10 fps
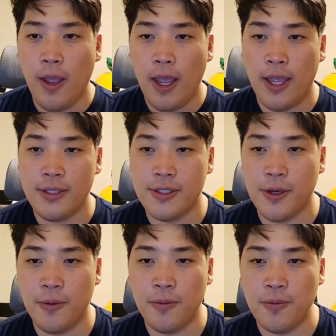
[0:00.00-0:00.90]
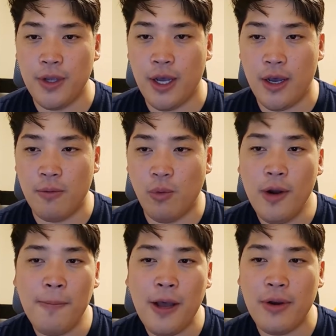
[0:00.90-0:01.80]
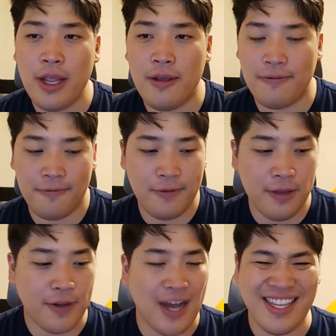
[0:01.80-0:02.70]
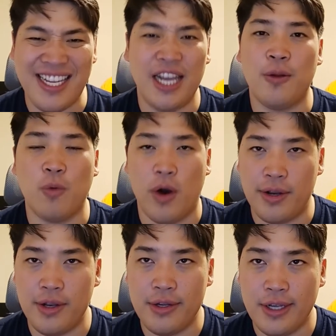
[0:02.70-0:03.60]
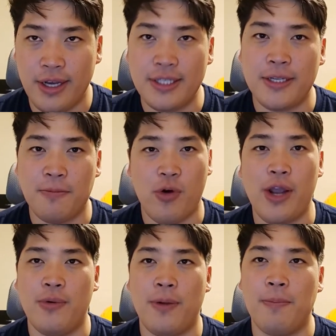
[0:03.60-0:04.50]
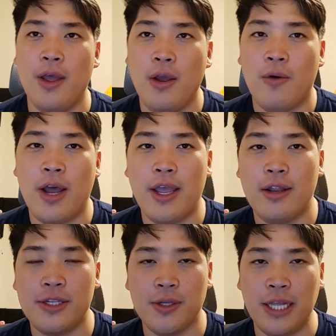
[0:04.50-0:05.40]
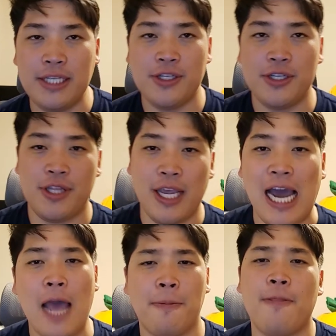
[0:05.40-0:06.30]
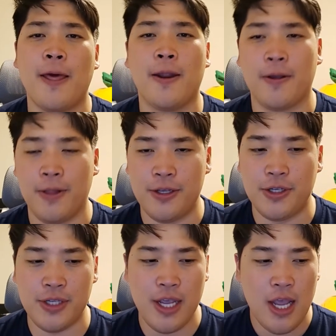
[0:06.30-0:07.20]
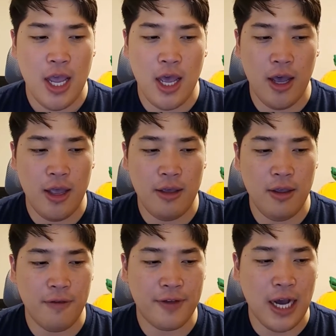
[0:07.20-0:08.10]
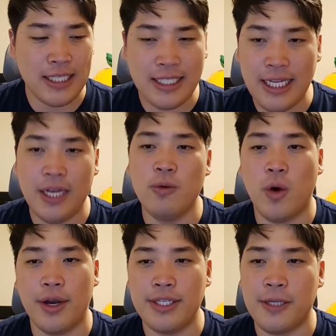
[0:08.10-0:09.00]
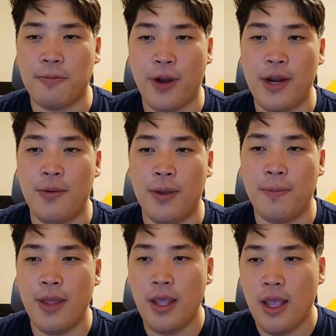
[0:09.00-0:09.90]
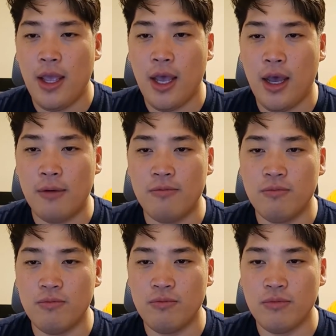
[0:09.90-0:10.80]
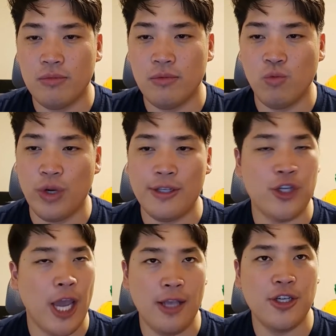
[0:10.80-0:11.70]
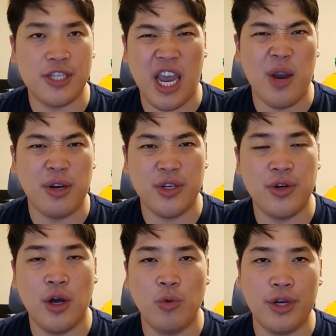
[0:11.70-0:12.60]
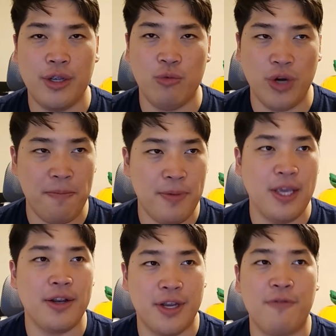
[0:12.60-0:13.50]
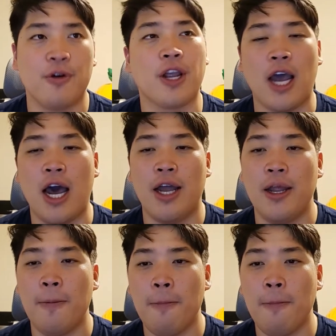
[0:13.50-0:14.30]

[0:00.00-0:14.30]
And so, uh, what about if if God didn't want us to pray to Him, right? So let's just think hypothetically. Just uh, if God didn't want us to pray to Him, um, would it change his character at all? Would he would he be a different god?